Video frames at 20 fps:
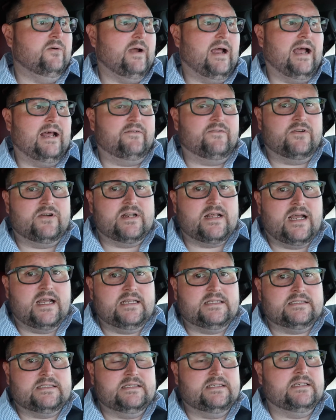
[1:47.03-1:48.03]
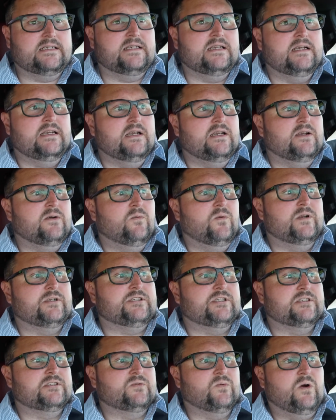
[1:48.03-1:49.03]
advertising,
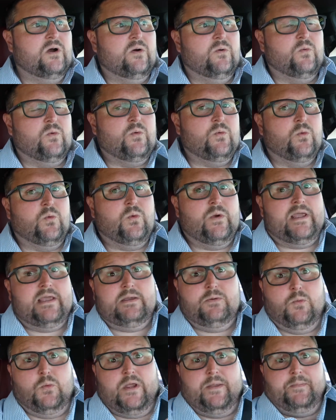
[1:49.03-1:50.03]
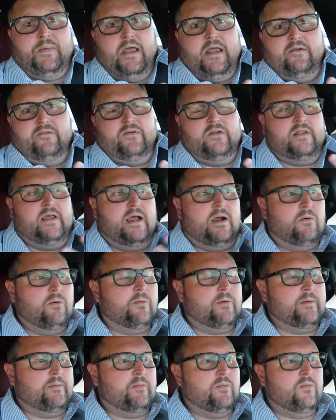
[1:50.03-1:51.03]
which is what we pay for that
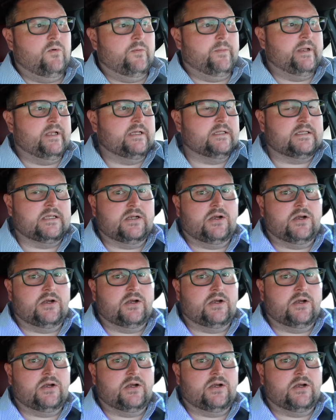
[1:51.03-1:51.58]
when we get the